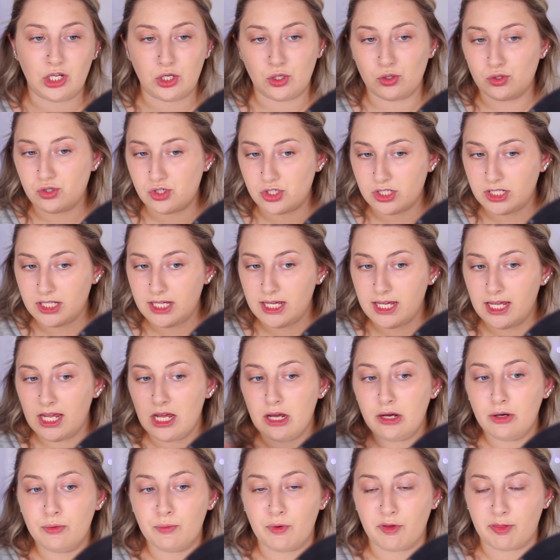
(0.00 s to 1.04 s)
Usually
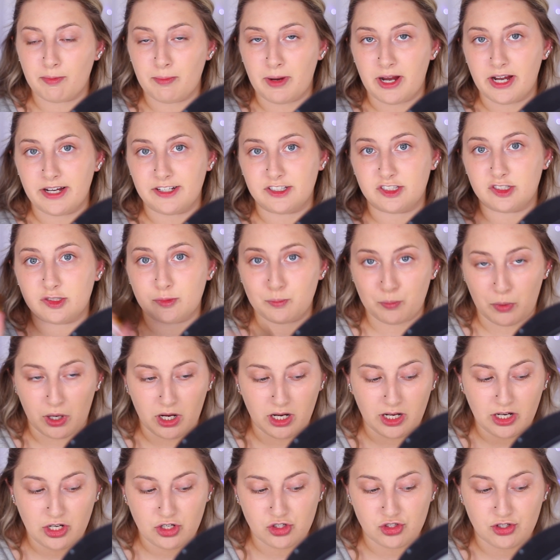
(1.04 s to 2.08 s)
with my
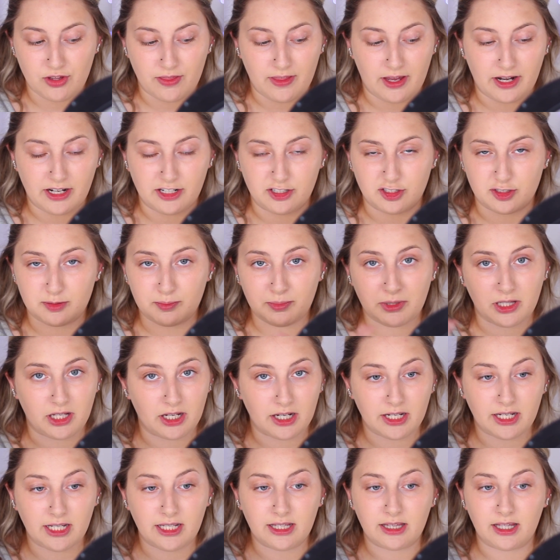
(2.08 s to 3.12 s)
sponge, that is
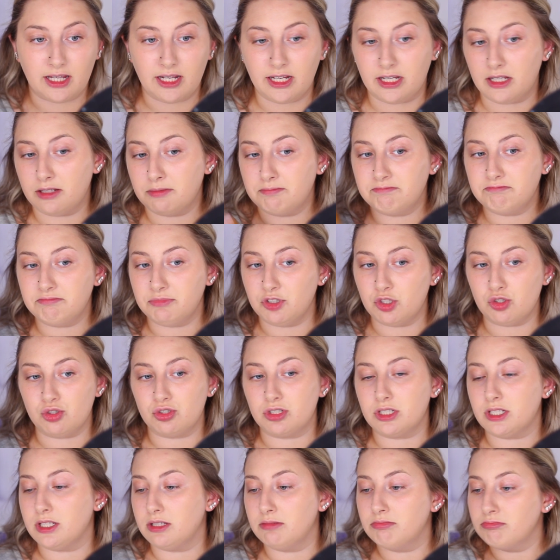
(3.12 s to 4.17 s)
plenty, like
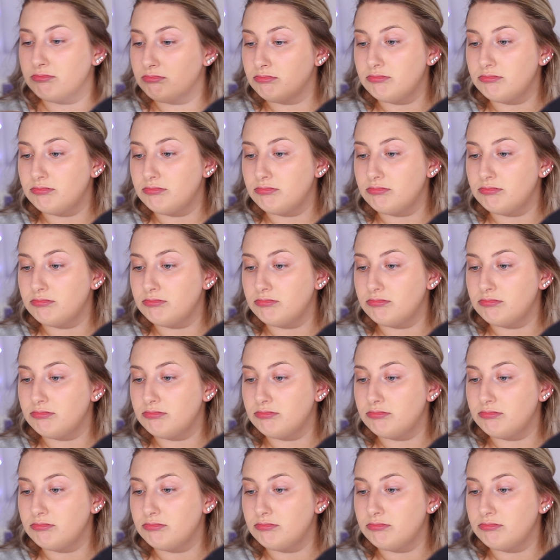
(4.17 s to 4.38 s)
usually